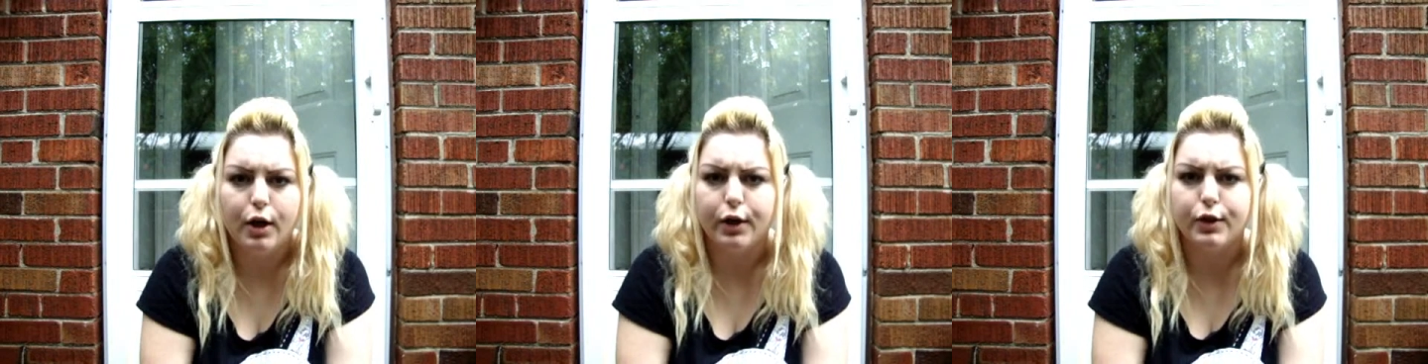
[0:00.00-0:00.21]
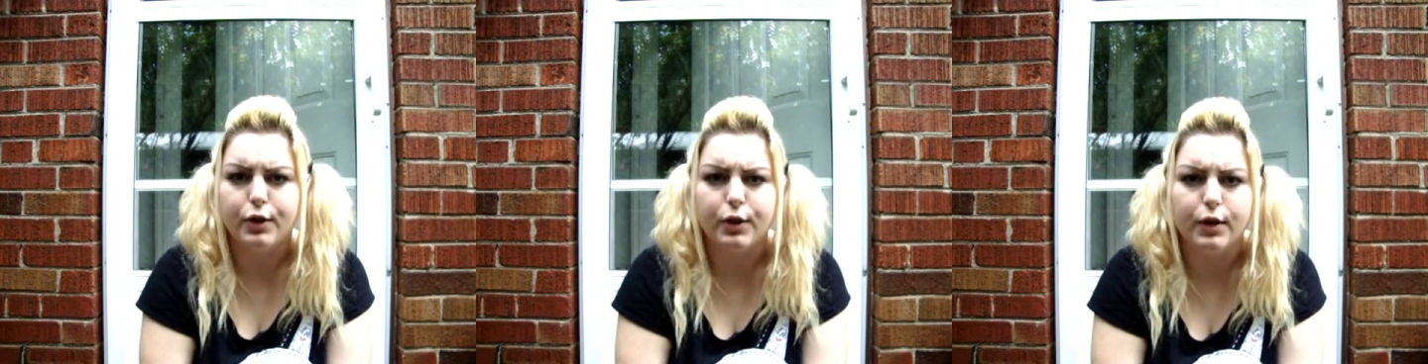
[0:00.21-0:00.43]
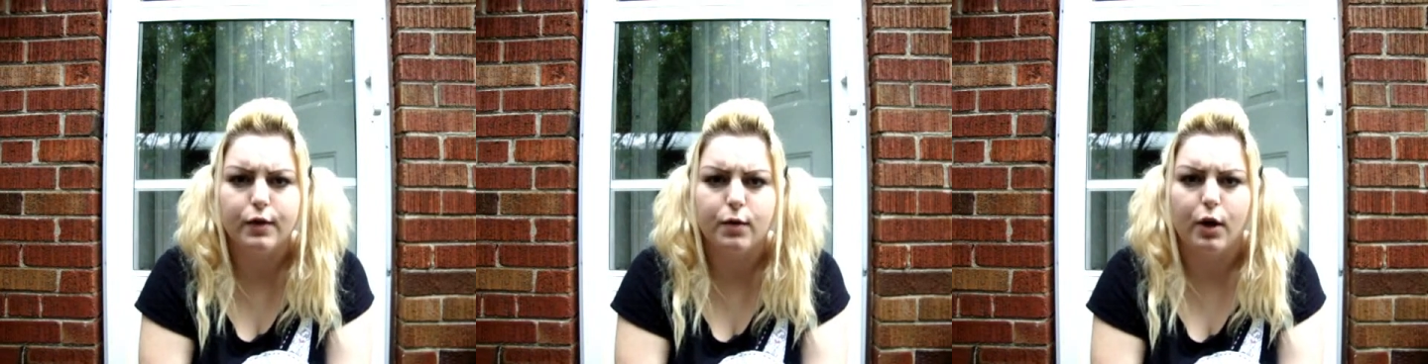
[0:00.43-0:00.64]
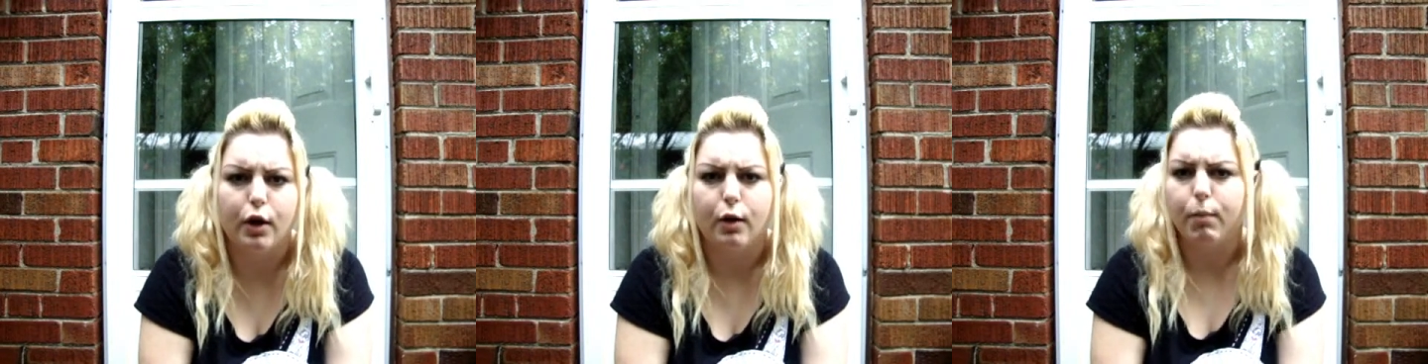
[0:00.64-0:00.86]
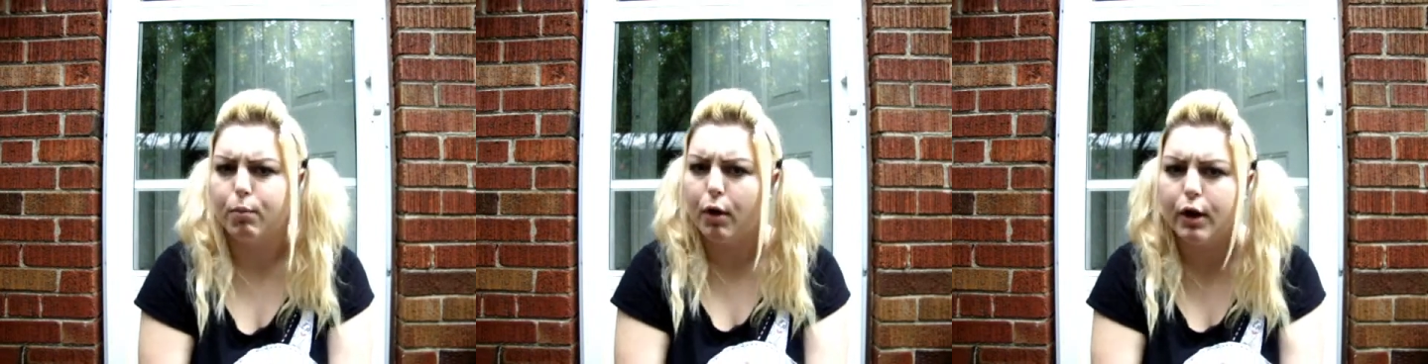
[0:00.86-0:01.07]
do this without an
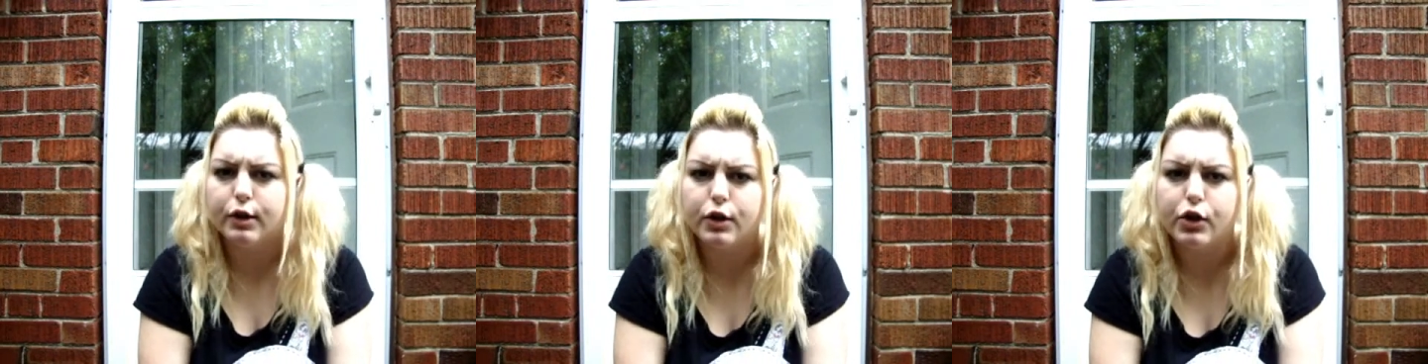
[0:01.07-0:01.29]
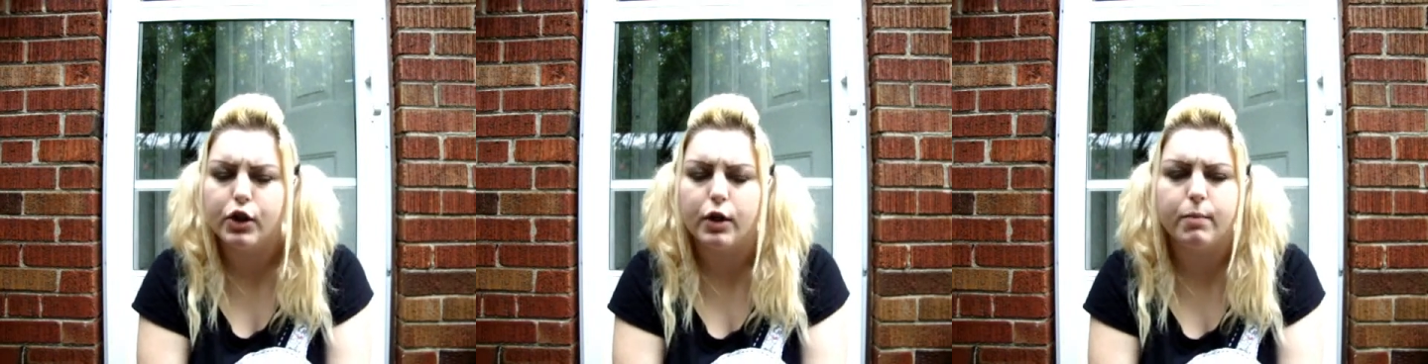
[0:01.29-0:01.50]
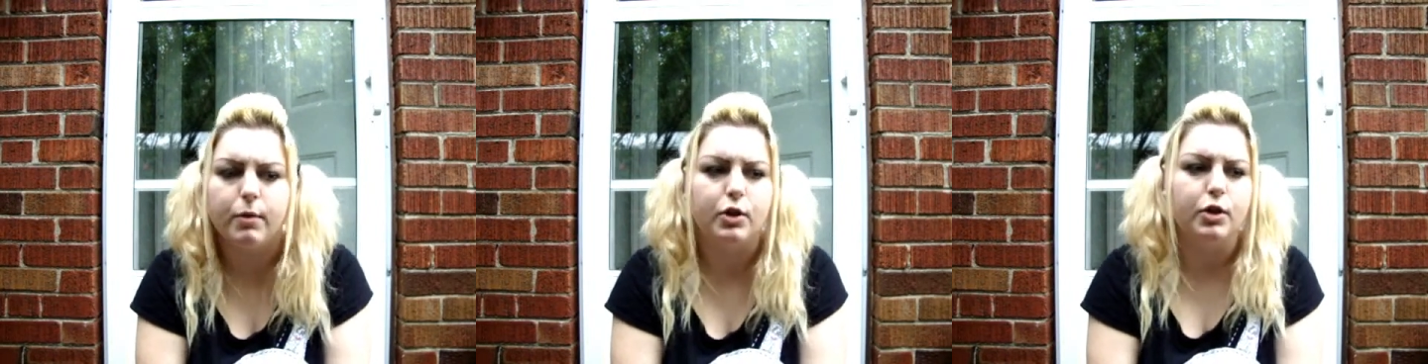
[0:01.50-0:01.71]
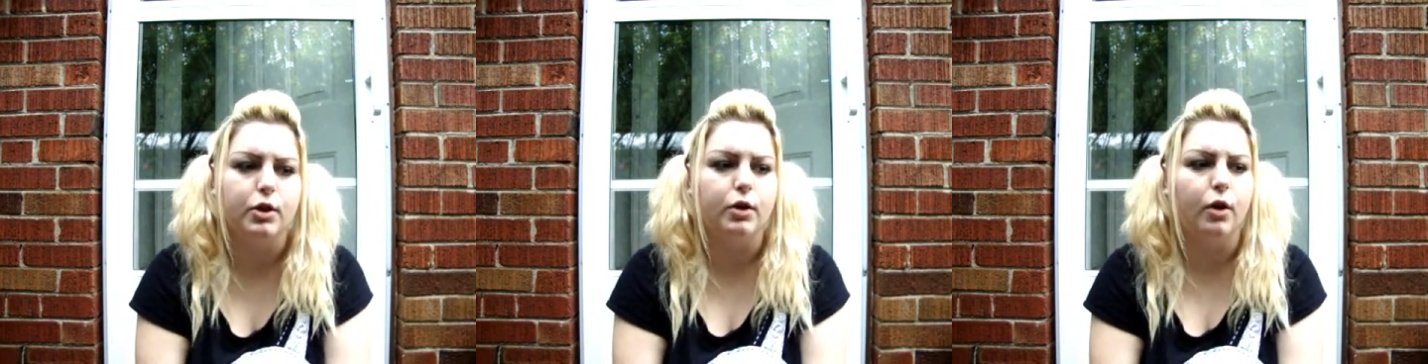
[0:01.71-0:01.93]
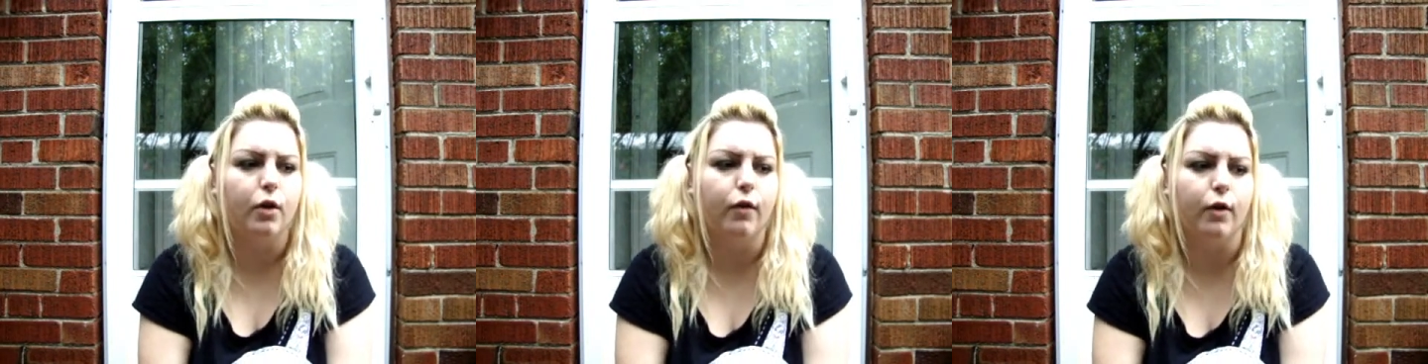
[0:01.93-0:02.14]
apprenticeship, you should
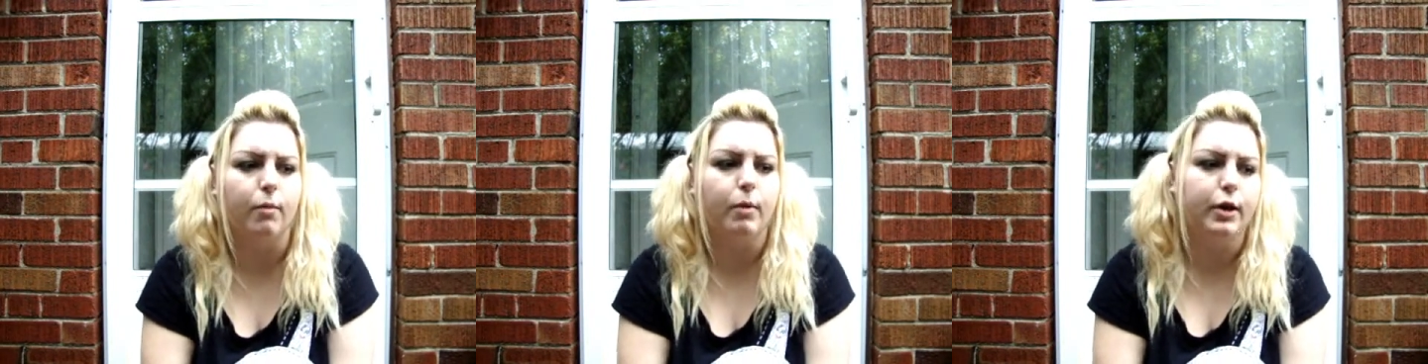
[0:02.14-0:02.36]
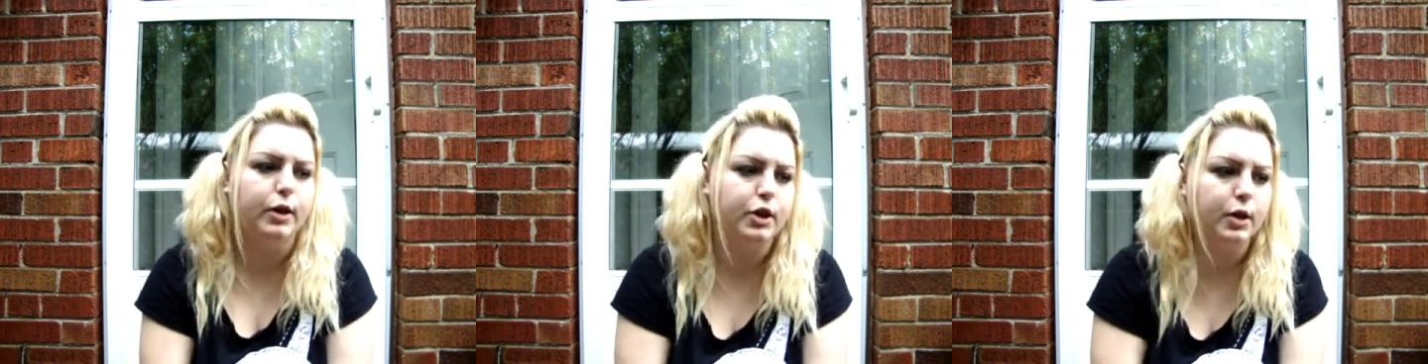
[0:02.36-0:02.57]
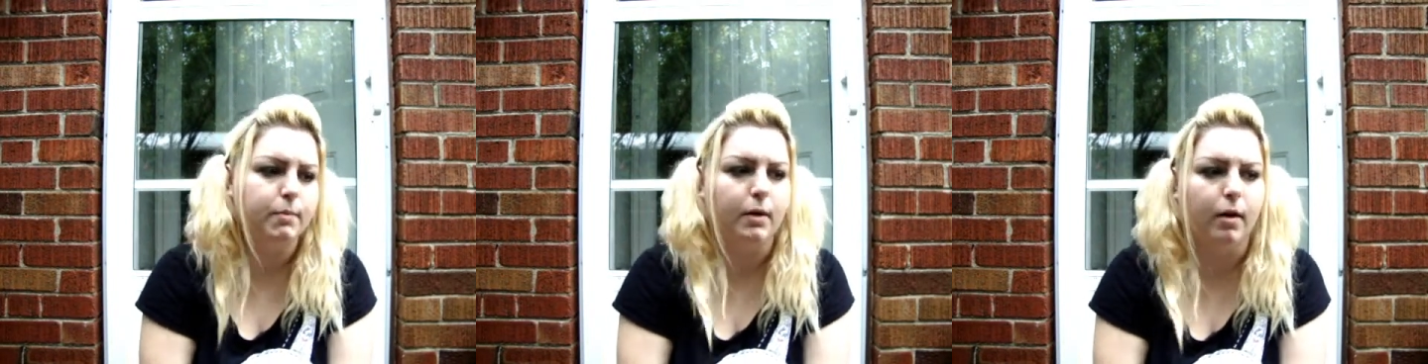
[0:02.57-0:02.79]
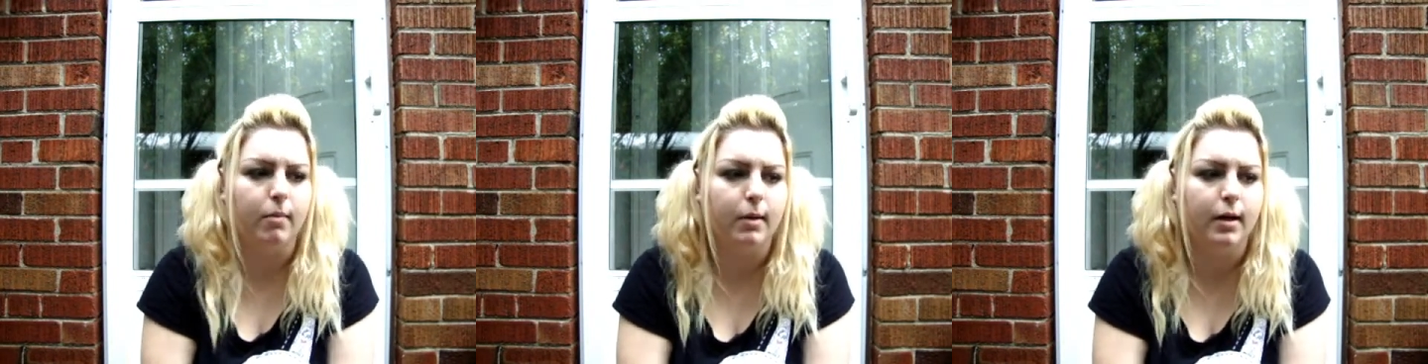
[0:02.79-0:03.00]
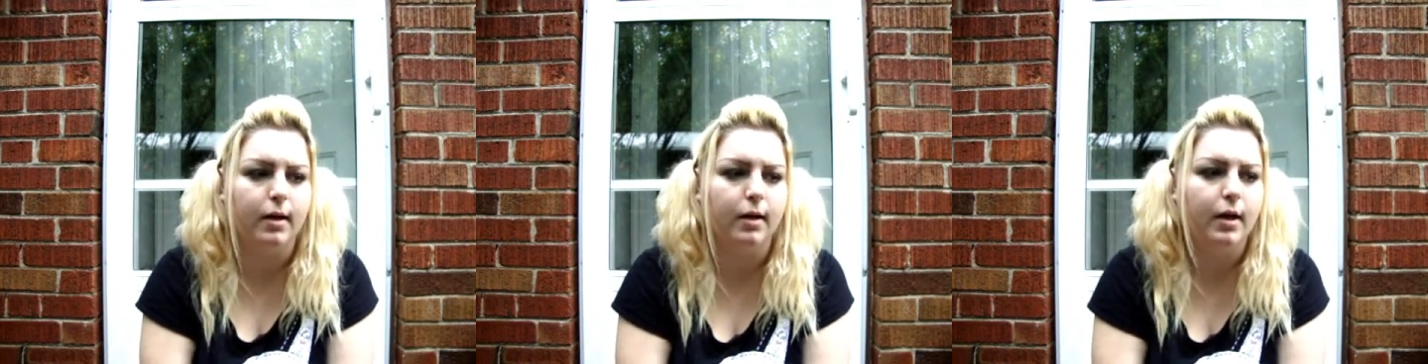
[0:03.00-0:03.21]
go for apprenticeship, blah
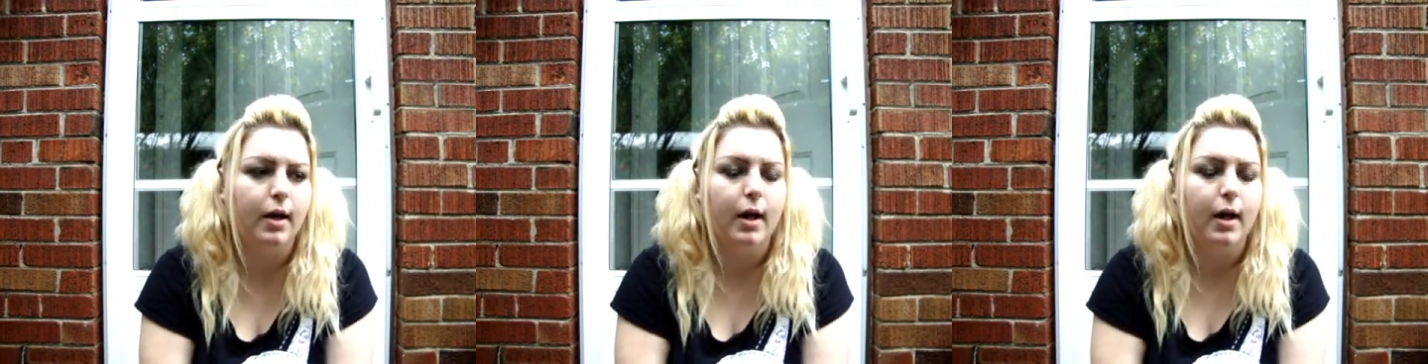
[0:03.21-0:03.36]
blah.